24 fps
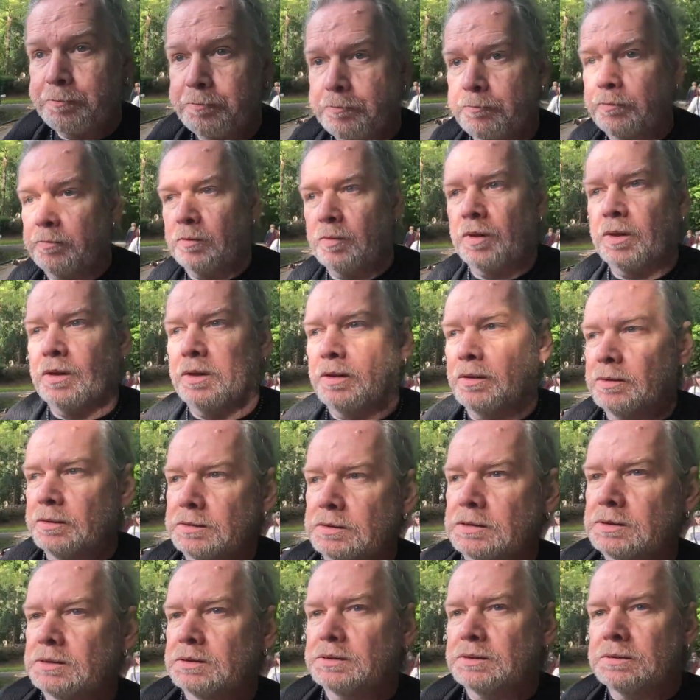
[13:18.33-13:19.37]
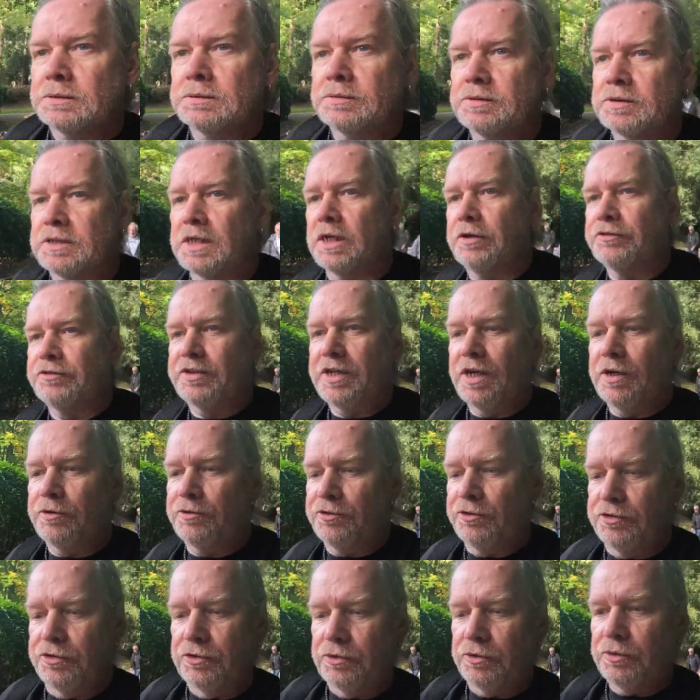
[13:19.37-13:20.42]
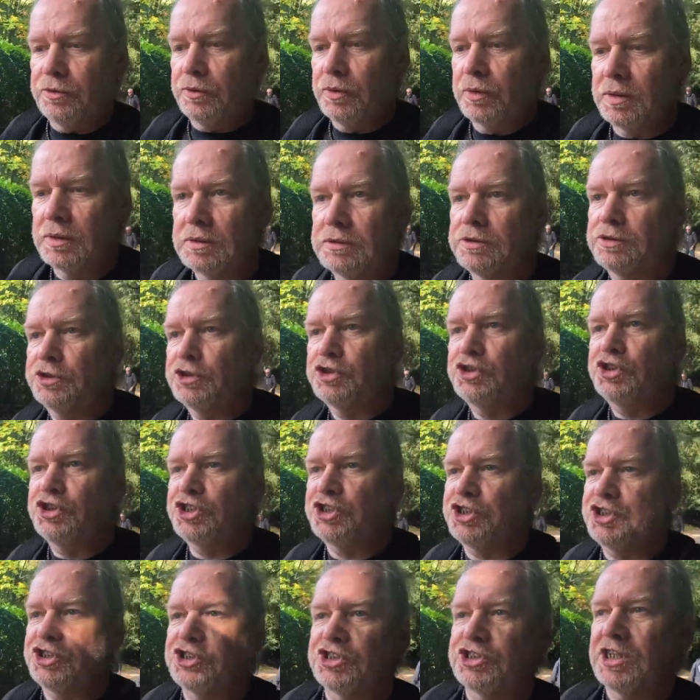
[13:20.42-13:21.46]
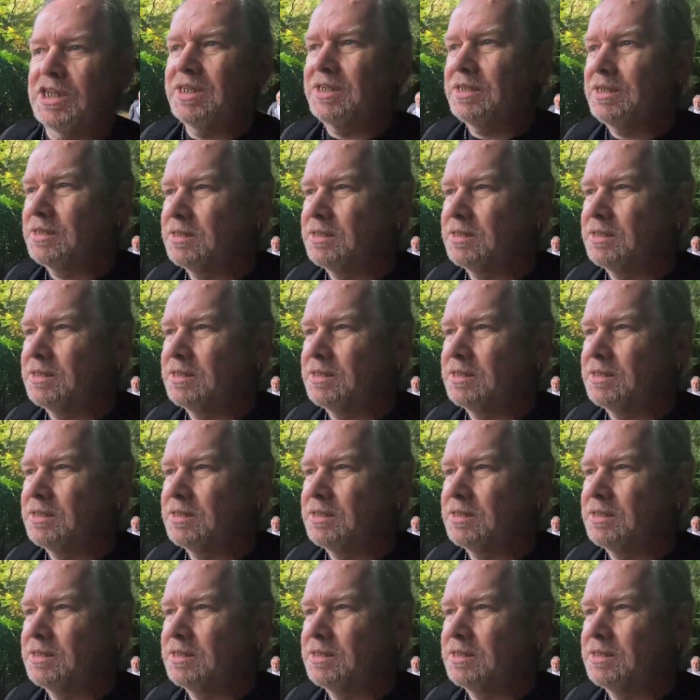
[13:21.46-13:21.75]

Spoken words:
it goes down to Chichester.